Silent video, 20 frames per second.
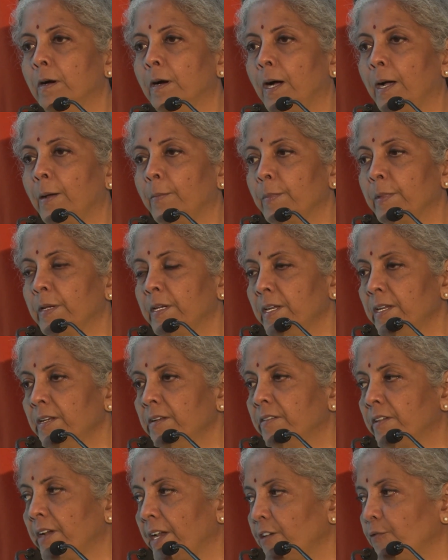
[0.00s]
I'm
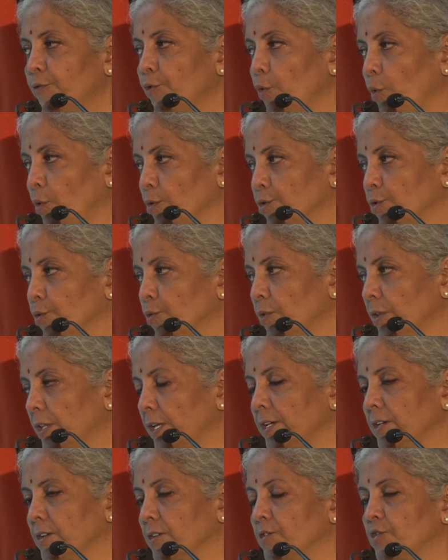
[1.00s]
indeed grateful also to
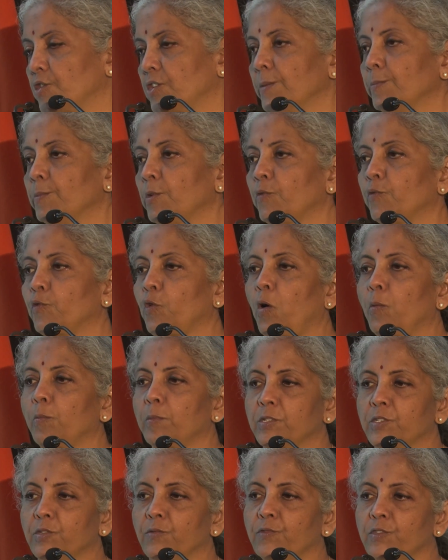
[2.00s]
the Chamber of
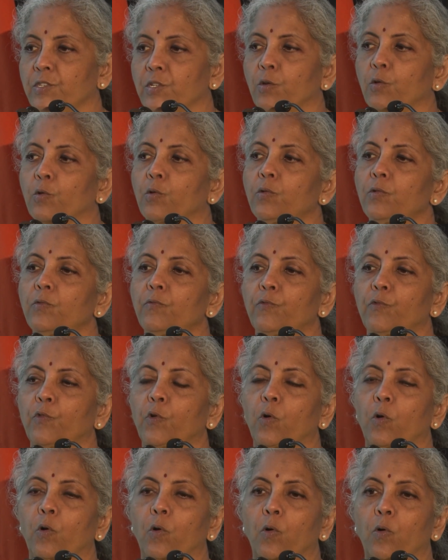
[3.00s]
Commerce of Ceylon
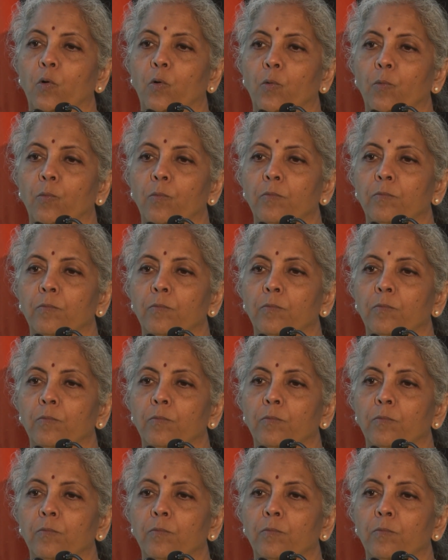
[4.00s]
for